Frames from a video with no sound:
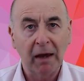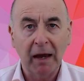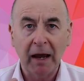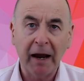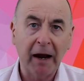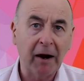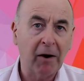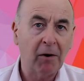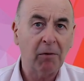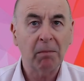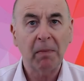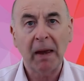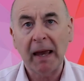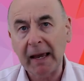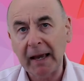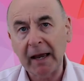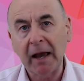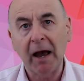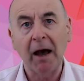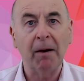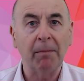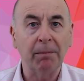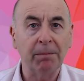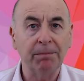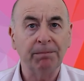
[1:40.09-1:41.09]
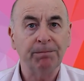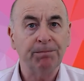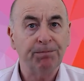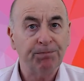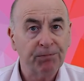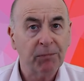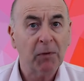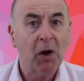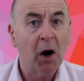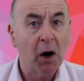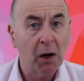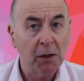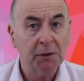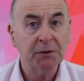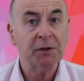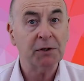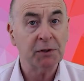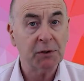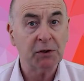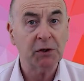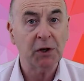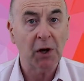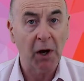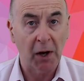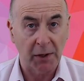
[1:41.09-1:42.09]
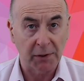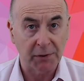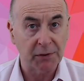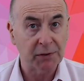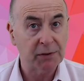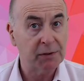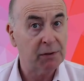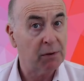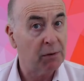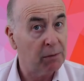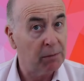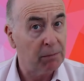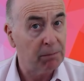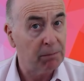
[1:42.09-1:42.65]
hair, makeup, odds and sods,